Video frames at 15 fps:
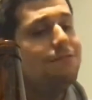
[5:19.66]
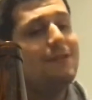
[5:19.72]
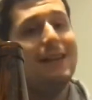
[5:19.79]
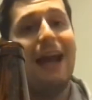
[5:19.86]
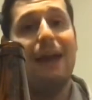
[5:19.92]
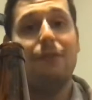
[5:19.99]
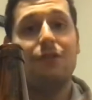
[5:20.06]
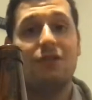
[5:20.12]

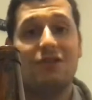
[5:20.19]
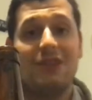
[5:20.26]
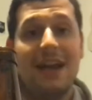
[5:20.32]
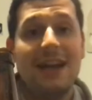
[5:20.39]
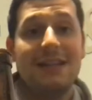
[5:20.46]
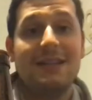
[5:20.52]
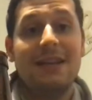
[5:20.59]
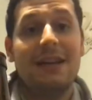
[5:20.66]

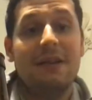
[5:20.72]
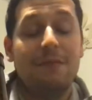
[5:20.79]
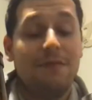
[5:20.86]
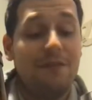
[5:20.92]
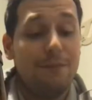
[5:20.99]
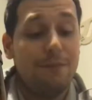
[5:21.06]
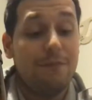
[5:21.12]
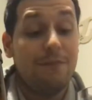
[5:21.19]
9% is
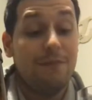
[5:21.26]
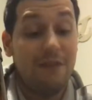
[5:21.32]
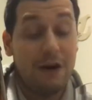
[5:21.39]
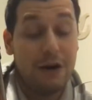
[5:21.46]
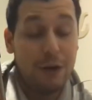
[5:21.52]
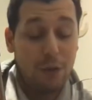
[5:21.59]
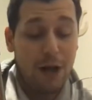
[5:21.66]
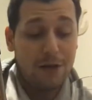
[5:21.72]
hidden
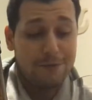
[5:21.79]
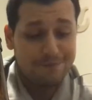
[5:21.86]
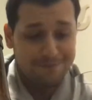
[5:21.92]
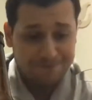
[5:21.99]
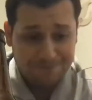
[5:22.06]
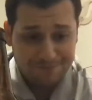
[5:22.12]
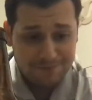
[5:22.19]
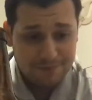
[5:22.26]
very well
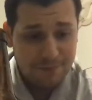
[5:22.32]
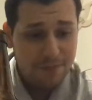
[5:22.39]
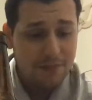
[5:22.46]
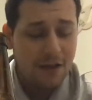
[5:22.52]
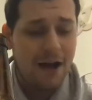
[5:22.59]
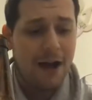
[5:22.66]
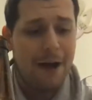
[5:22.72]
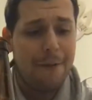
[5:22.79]

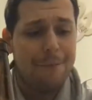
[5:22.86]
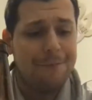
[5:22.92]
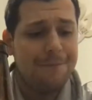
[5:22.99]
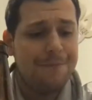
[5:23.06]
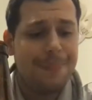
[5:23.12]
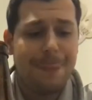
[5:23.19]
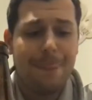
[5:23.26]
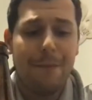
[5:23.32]
um,
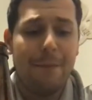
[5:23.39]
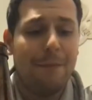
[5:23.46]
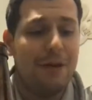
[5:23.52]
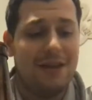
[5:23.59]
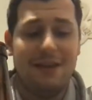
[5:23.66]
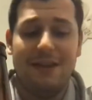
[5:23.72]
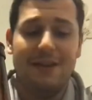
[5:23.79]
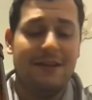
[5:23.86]

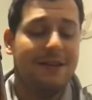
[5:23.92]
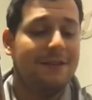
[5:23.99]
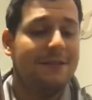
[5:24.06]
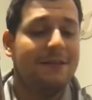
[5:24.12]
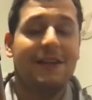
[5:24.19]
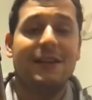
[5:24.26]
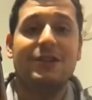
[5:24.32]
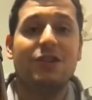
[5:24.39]
but
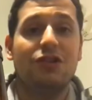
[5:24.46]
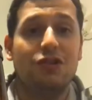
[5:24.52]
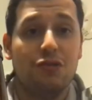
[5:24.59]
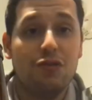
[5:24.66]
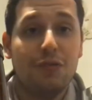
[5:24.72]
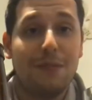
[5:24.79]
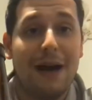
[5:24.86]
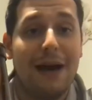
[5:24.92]
it's a
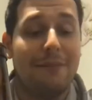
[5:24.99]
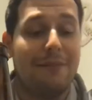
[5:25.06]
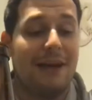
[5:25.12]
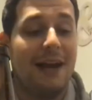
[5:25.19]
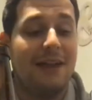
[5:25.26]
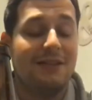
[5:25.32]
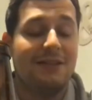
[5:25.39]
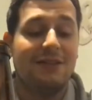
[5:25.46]
juice bomb,
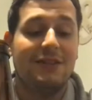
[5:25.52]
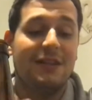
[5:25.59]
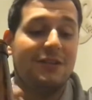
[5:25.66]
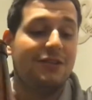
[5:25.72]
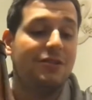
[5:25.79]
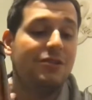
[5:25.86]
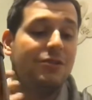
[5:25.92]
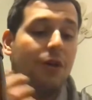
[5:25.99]
guys. It's it's
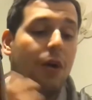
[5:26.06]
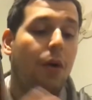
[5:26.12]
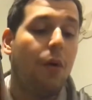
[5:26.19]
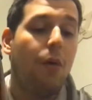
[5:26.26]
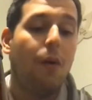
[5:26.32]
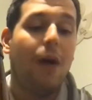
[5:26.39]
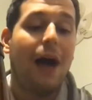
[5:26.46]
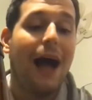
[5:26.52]

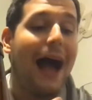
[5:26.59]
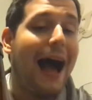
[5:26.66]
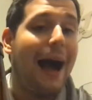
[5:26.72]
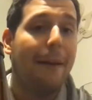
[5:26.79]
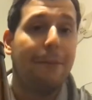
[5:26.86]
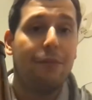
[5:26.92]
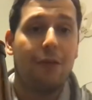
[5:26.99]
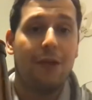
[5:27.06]
so
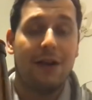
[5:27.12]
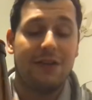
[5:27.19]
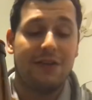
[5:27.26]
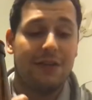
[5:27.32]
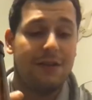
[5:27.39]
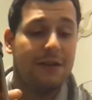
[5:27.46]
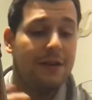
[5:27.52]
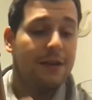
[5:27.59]
hot
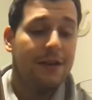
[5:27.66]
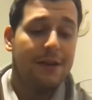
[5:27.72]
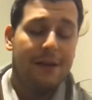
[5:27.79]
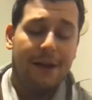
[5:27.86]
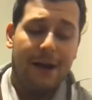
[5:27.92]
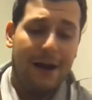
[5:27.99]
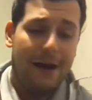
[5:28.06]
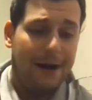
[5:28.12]
present.
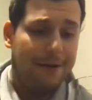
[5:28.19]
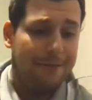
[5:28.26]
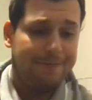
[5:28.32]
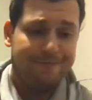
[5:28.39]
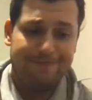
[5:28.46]
Um,